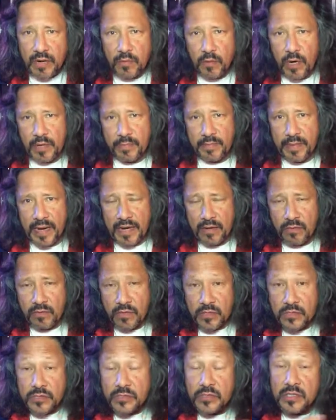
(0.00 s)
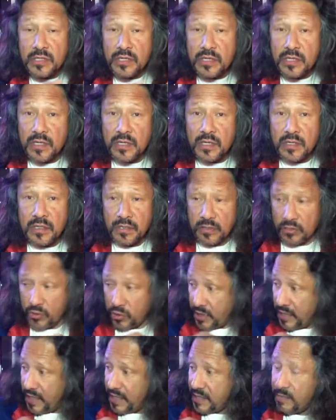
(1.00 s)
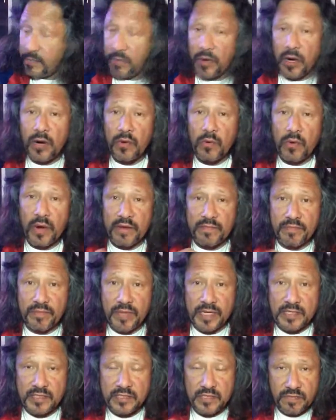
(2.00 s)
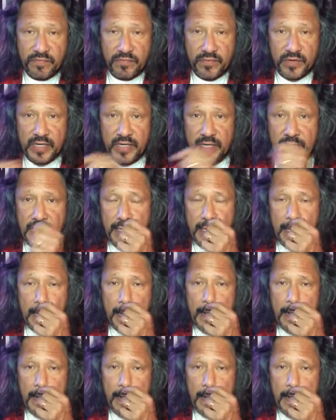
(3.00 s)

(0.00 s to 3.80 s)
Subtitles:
I walk backwards, looking at the ball where I placed the free kick,